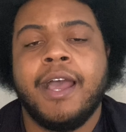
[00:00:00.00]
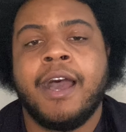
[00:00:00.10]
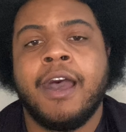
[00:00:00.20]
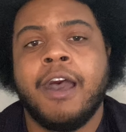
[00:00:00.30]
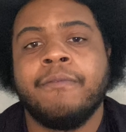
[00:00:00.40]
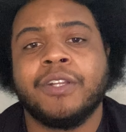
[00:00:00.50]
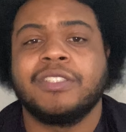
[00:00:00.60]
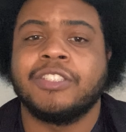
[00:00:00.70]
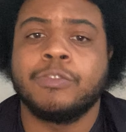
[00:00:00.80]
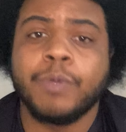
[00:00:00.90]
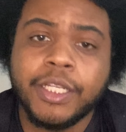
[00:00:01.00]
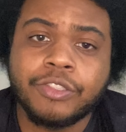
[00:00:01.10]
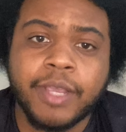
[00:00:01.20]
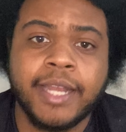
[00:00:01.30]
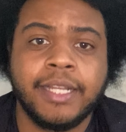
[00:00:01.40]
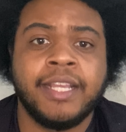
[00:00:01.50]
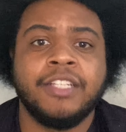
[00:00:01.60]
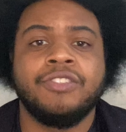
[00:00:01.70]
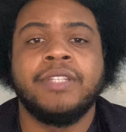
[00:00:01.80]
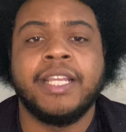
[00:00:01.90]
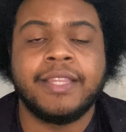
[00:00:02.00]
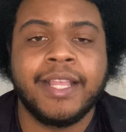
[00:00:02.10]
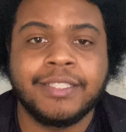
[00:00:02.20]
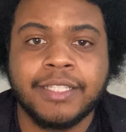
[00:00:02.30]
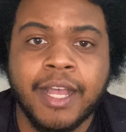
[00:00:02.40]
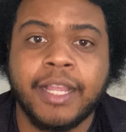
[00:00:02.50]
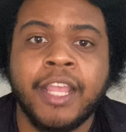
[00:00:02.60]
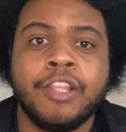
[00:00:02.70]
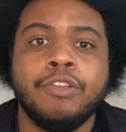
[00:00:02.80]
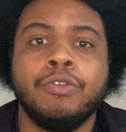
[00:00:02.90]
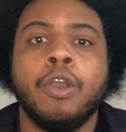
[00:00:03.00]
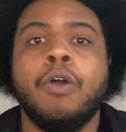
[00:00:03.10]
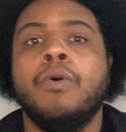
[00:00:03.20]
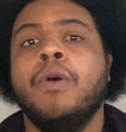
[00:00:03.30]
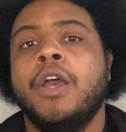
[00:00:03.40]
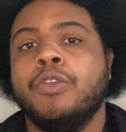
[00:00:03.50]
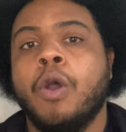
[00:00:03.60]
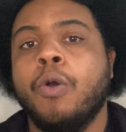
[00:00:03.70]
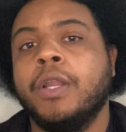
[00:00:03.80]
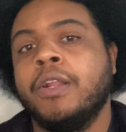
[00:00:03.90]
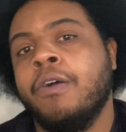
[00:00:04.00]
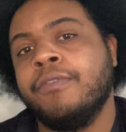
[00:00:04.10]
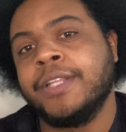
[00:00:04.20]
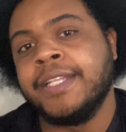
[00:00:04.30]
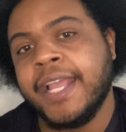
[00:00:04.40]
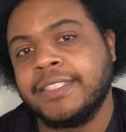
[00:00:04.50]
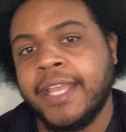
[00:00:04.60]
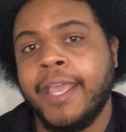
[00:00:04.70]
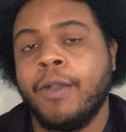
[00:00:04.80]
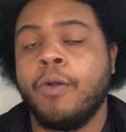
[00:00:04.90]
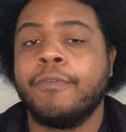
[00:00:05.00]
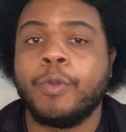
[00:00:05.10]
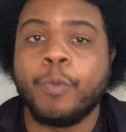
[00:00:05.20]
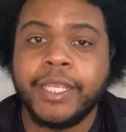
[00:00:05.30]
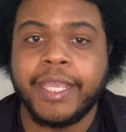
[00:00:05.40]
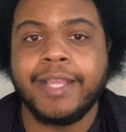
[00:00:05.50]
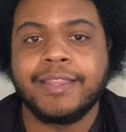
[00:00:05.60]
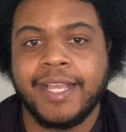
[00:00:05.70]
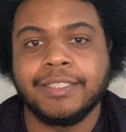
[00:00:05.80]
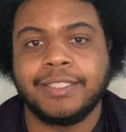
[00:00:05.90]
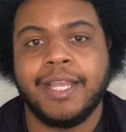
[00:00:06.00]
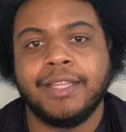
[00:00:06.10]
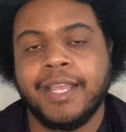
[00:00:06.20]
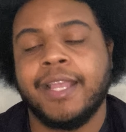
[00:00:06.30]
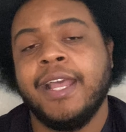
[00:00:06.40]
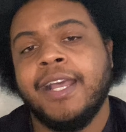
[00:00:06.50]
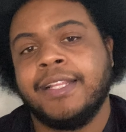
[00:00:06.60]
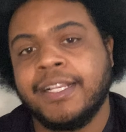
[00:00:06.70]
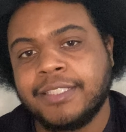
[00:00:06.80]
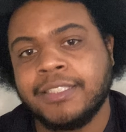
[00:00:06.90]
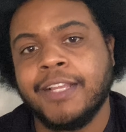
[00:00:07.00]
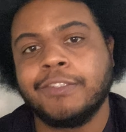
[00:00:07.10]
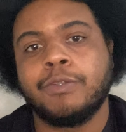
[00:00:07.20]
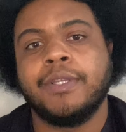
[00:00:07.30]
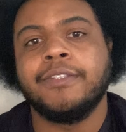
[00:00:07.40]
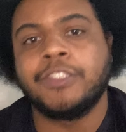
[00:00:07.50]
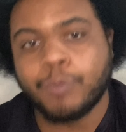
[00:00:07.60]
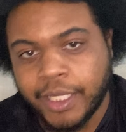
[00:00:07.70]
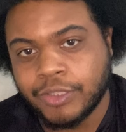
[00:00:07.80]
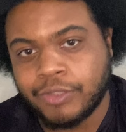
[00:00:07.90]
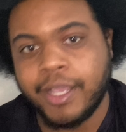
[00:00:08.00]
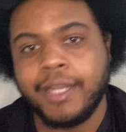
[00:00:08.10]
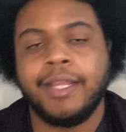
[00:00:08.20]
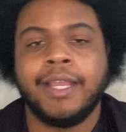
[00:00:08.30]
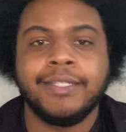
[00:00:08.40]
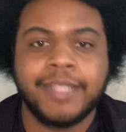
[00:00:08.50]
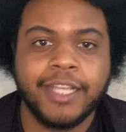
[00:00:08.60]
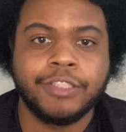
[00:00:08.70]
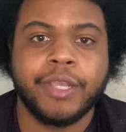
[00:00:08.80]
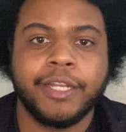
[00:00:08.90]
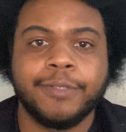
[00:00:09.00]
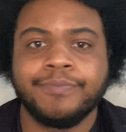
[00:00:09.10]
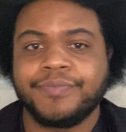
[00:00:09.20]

Um, versus swing trading is you get that stock and you go, you hold it over the next day, over the weekend, things like that. That's the difference between swing trading and day trading.